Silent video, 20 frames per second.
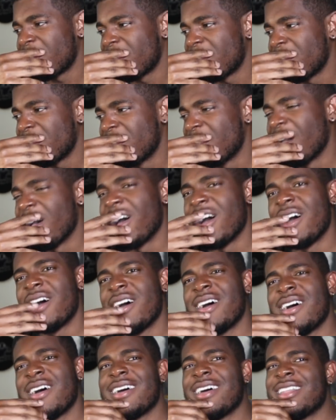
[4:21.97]

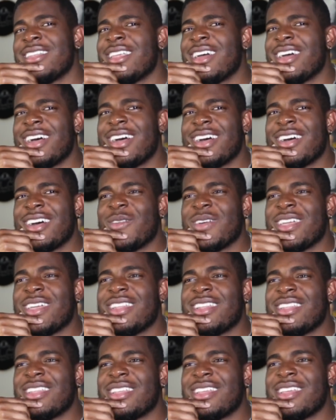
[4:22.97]
No, no,
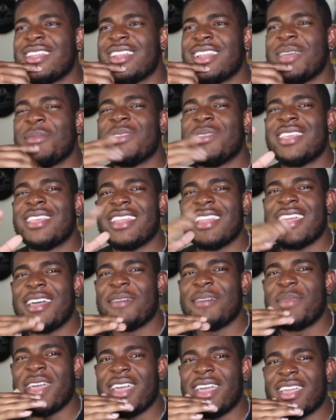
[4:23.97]
wait. Let me take
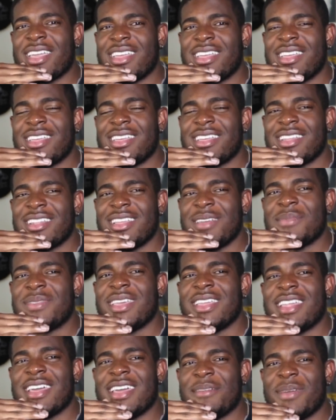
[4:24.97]
that back, and
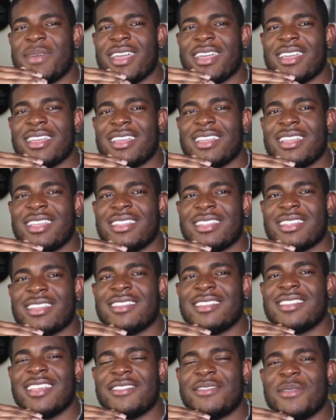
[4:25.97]
take that back,
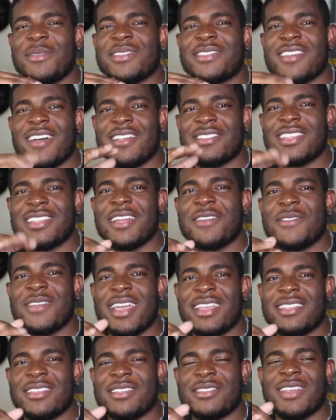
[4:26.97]
because there's been songs that I
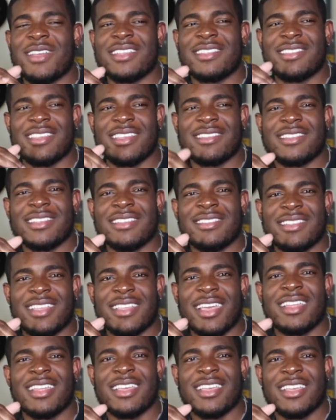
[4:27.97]
reacted to the '60s
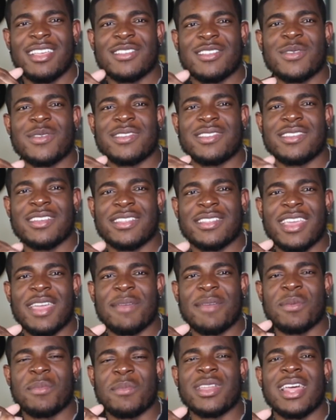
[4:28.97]
that switch their
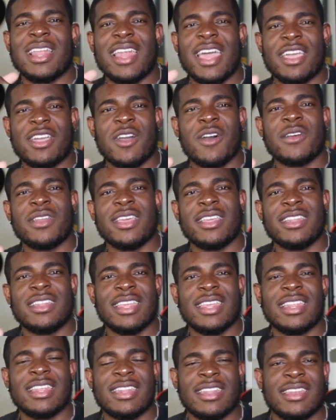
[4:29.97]
tempo. But I like how they
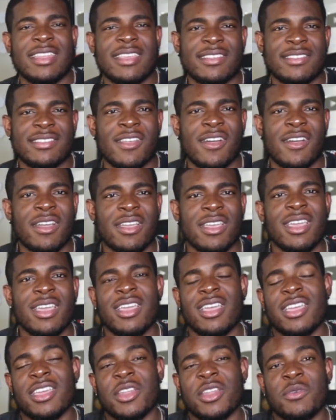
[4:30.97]
did it in this song,
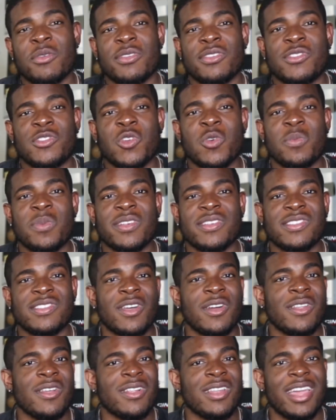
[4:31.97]
and it was super
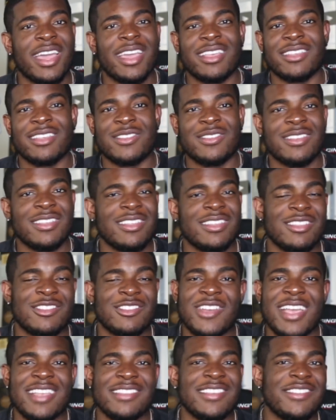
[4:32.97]
subtle. Like
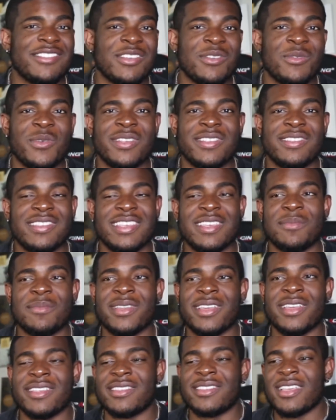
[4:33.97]
transition was
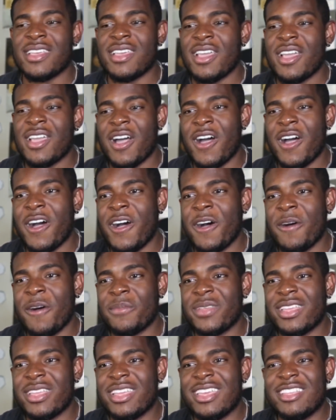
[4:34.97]
seamless.
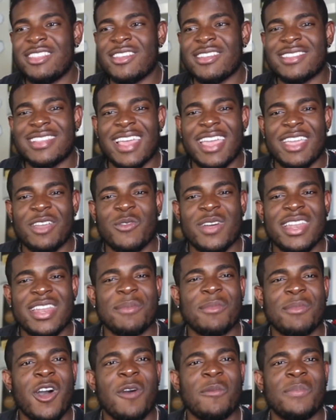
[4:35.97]
Um, it just like one of
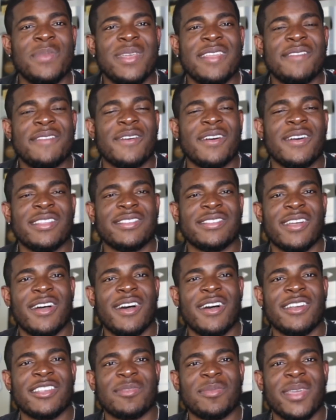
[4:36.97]
them upbeat, fun
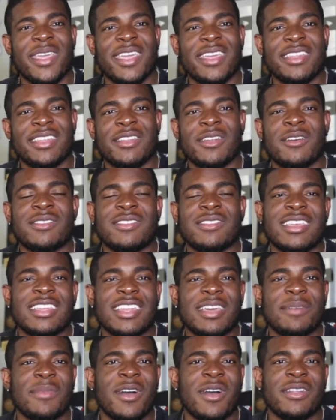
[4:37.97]
songs, man. You know, singing
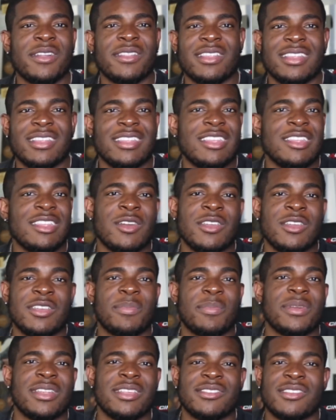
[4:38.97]
about you know you
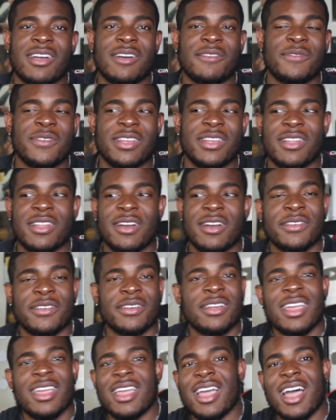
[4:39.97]
put this on for your lover.
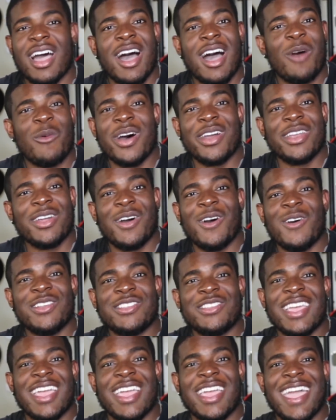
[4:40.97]
I want to hold
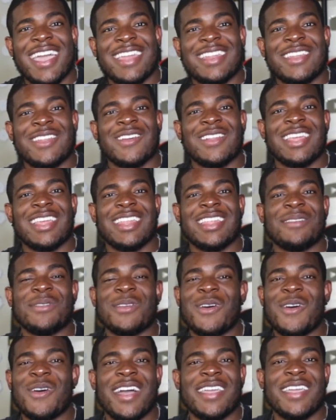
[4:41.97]
your hand, you know, let them
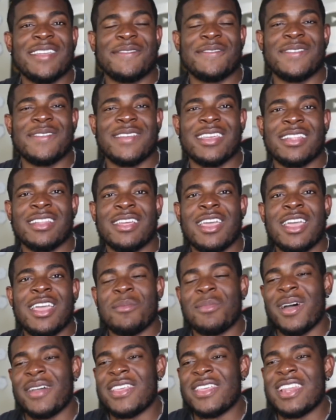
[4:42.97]
know how you feel.
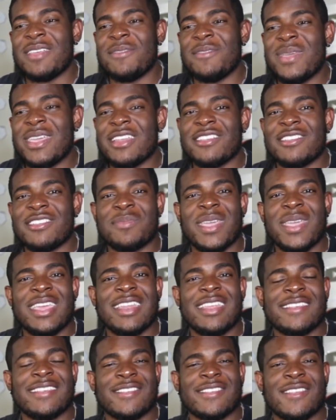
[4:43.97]
But I think the Beatles made
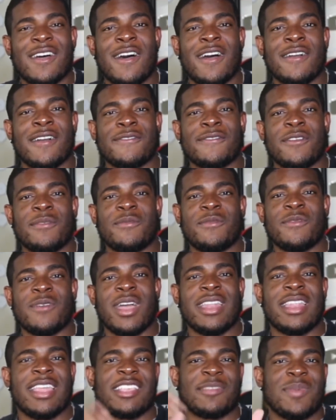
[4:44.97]
this song for,
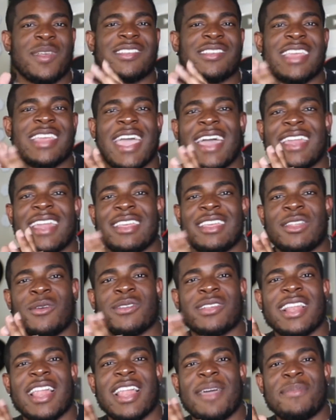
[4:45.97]
and especially added those
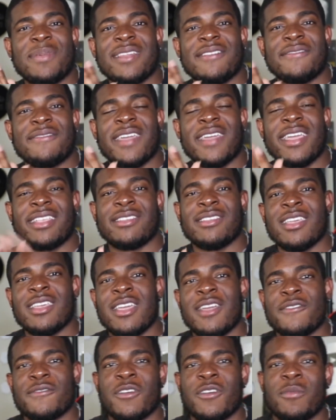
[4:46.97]
clapping effects
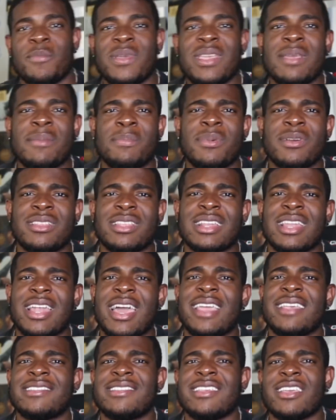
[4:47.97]
for people to
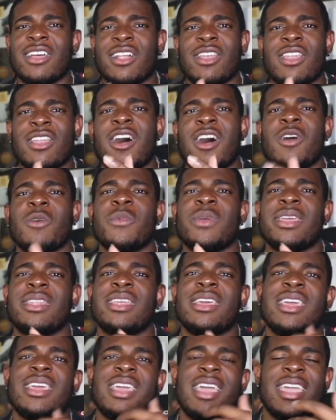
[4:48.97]
like sing along with
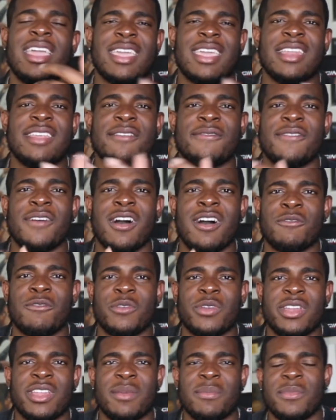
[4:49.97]
and get involved
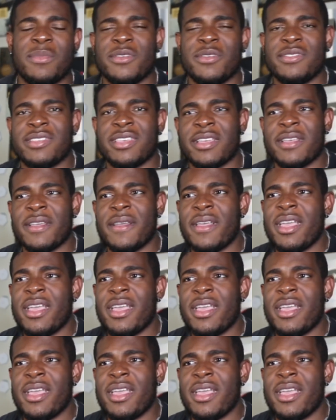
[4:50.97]
with their music.